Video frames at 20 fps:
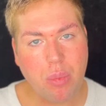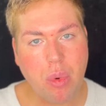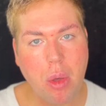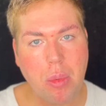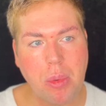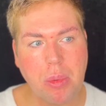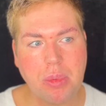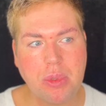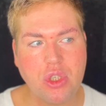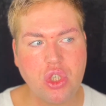
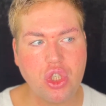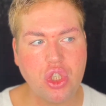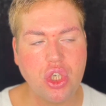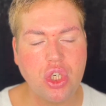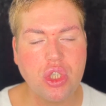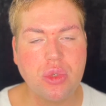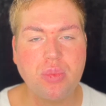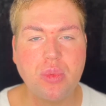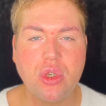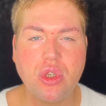probably
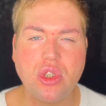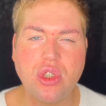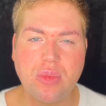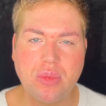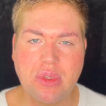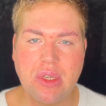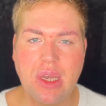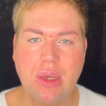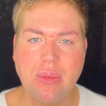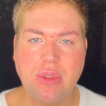should, but
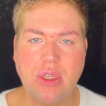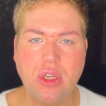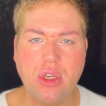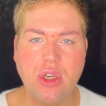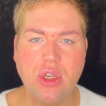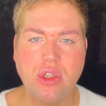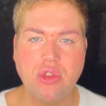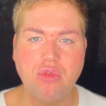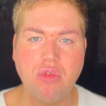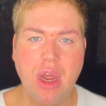sometimes it
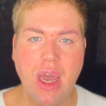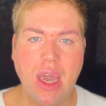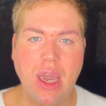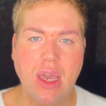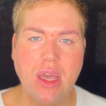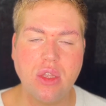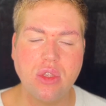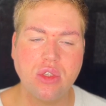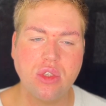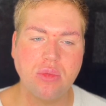goes
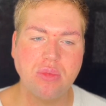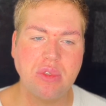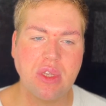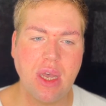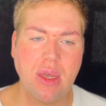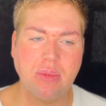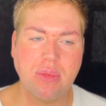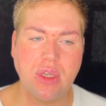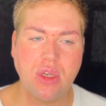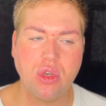right and
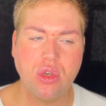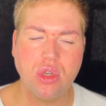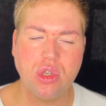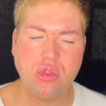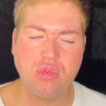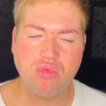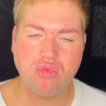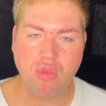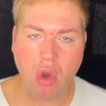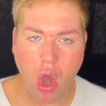sometimes it
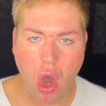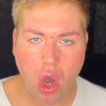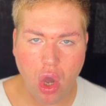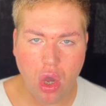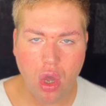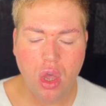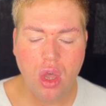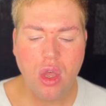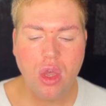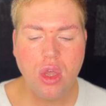goes
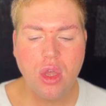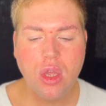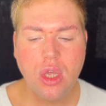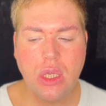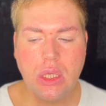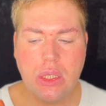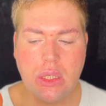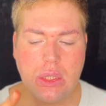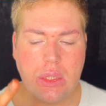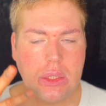wrong.
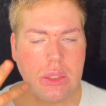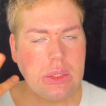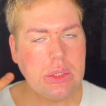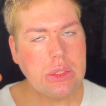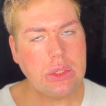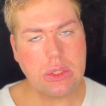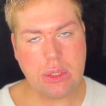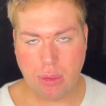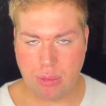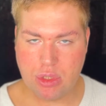
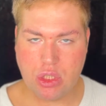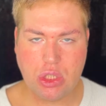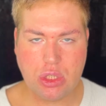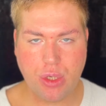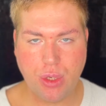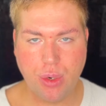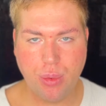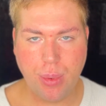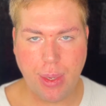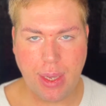So we're just
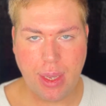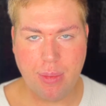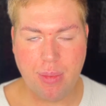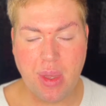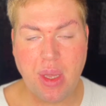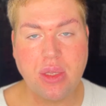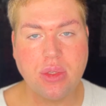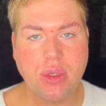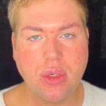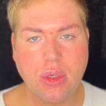gonna wing it,
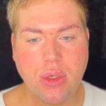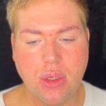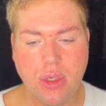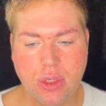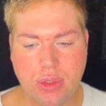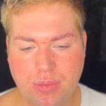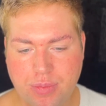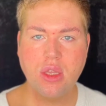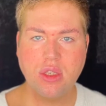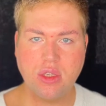
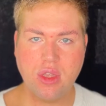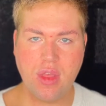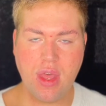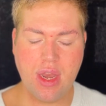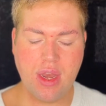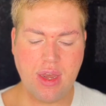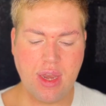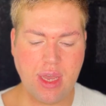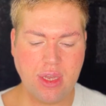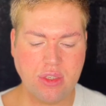basically. So
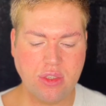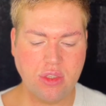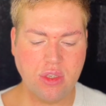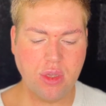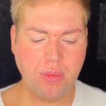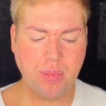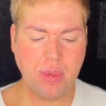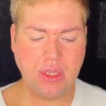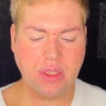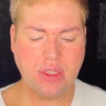then next
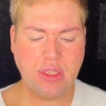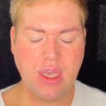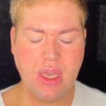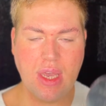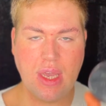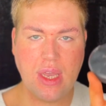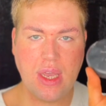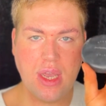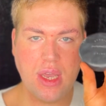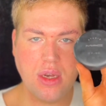up,
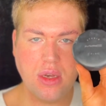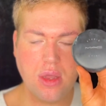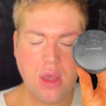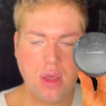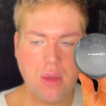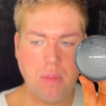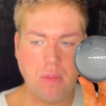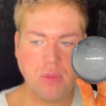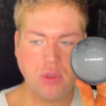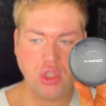
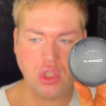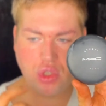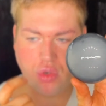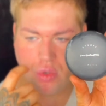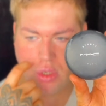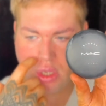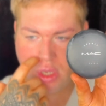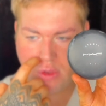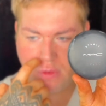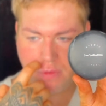taking
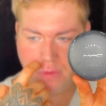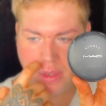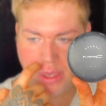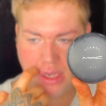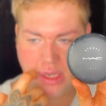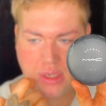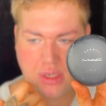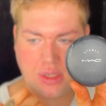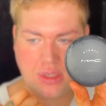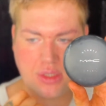Studio
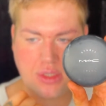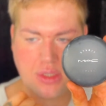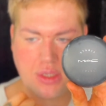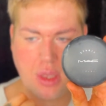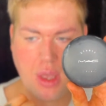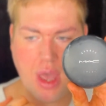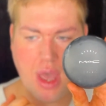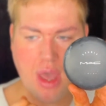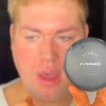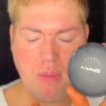Fix
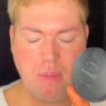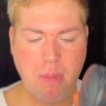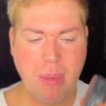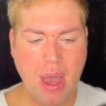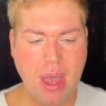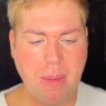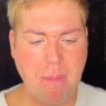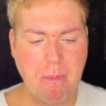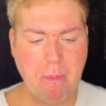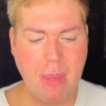
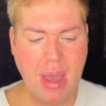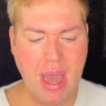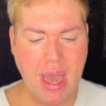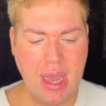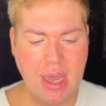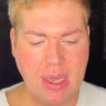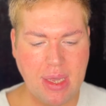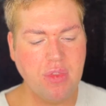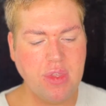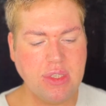by
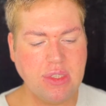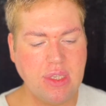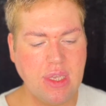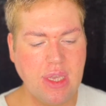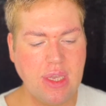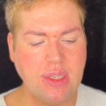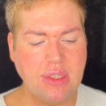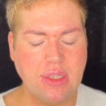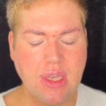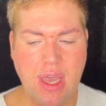MAC. This
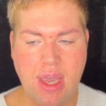is